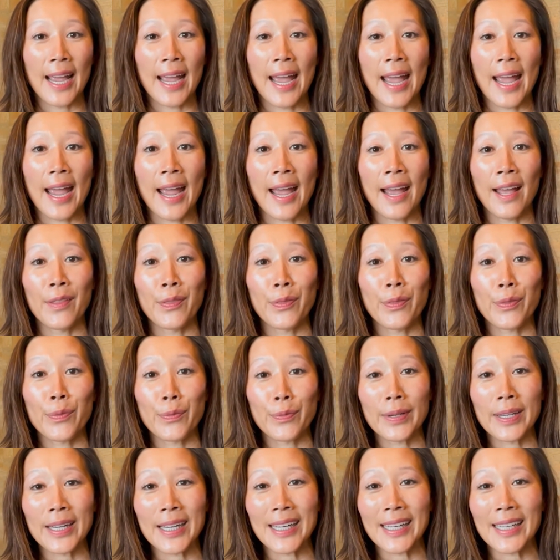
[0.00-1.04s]
And
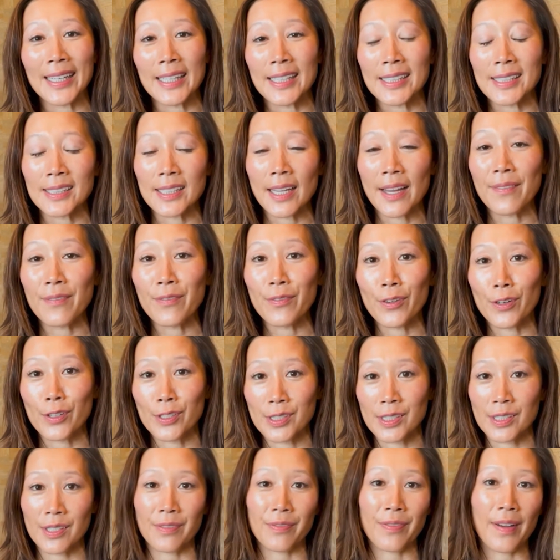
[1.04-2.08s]
3,
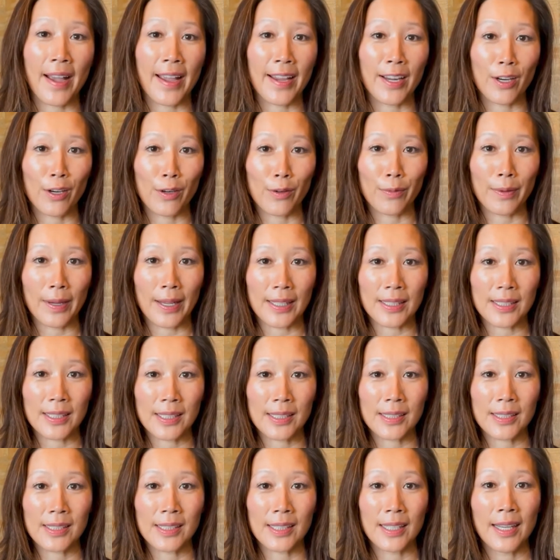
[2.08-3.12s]
diversify your
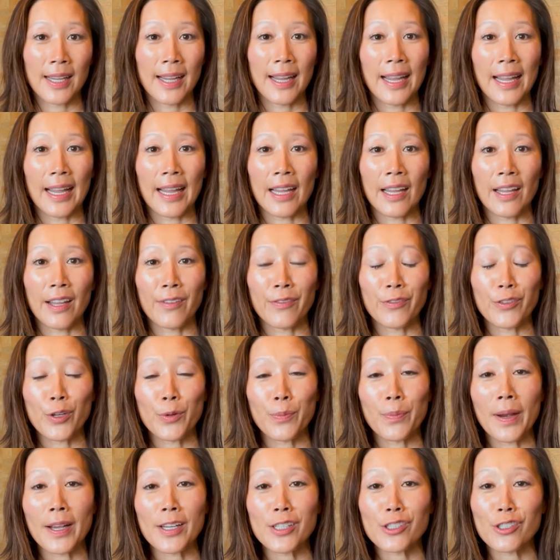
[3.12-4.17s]
risks. If you
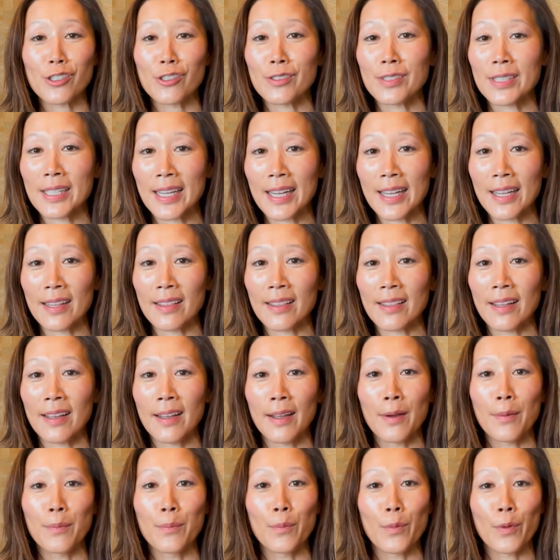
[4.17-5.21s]
brush your teeth
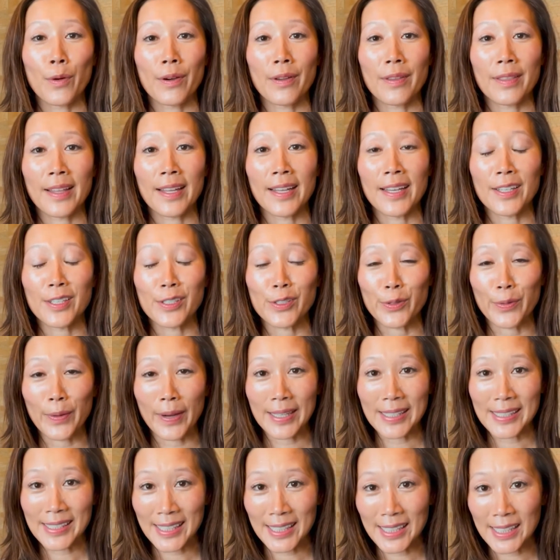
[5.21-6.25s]
more than
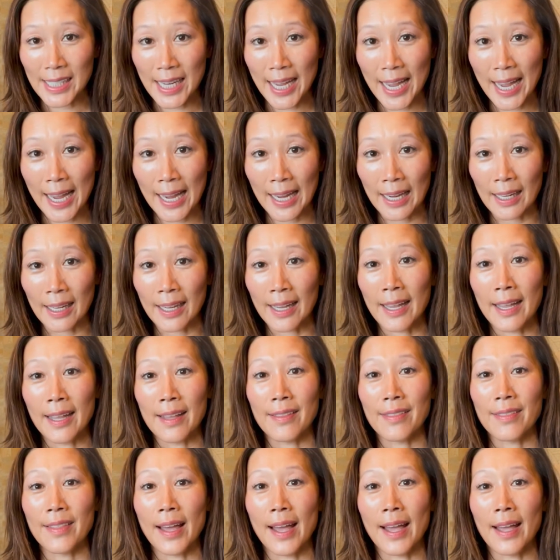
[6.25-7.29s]
twice a day,
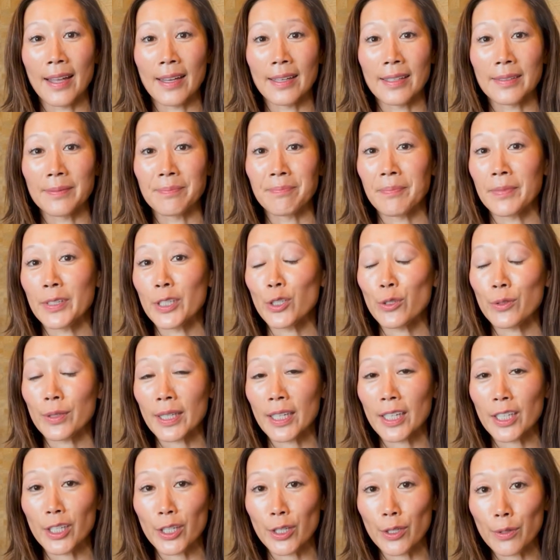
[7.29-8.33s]
then you
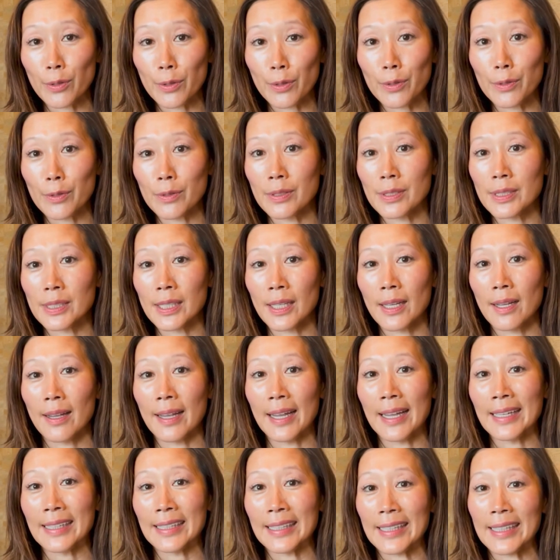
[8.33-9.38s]
can use
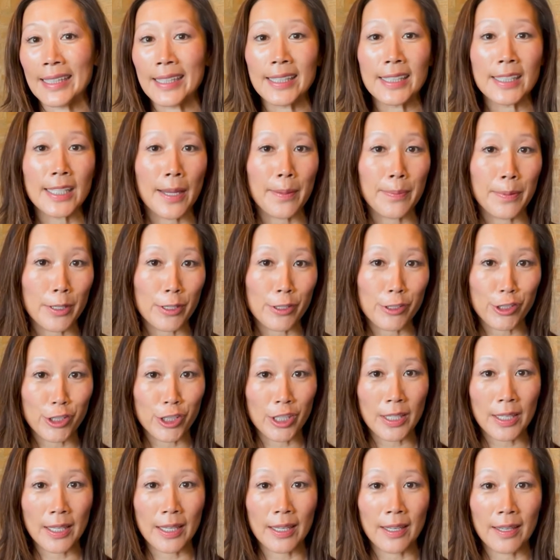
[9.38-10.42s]
an
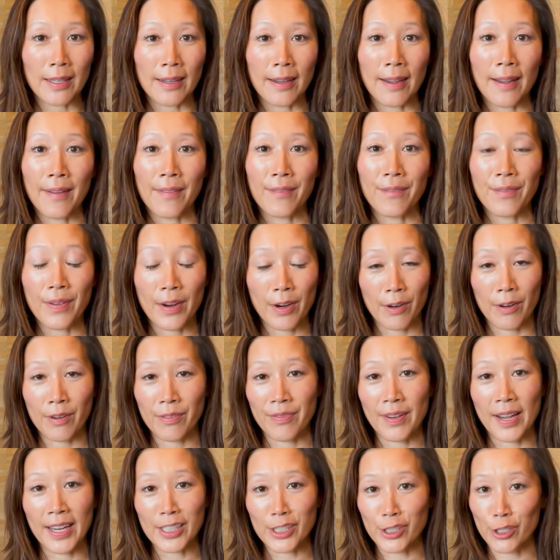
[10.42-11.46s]
EWG
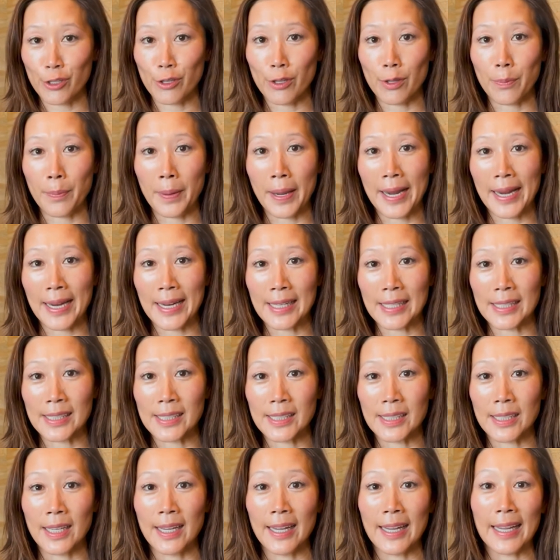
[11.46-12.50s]
verified
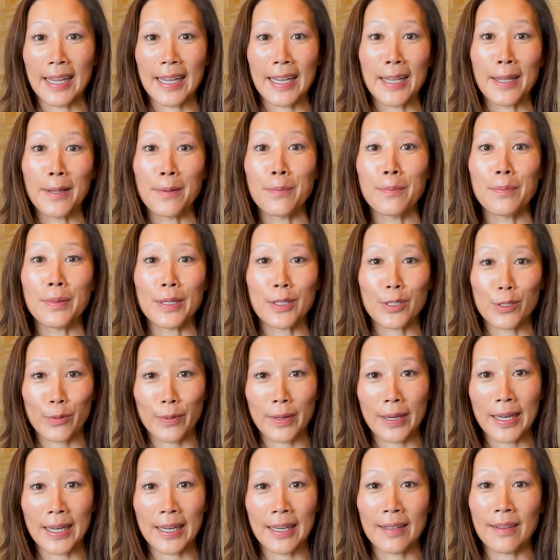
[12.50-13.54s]
toothpaste in
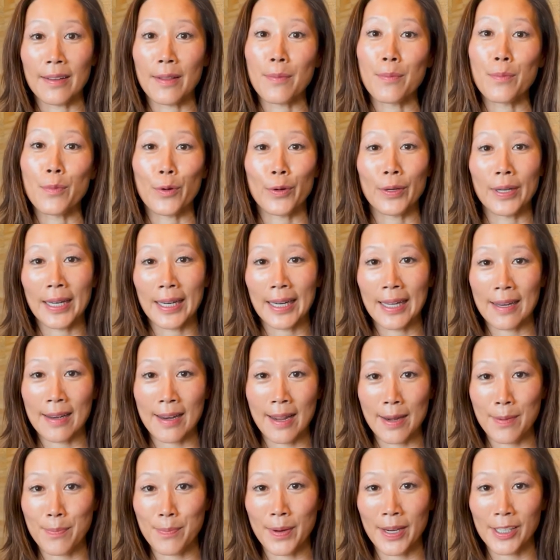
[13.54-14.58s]
between the morning and
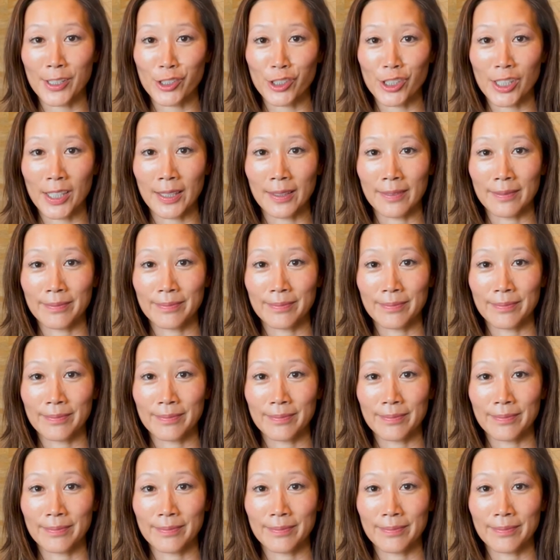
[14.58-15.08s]
night brushing.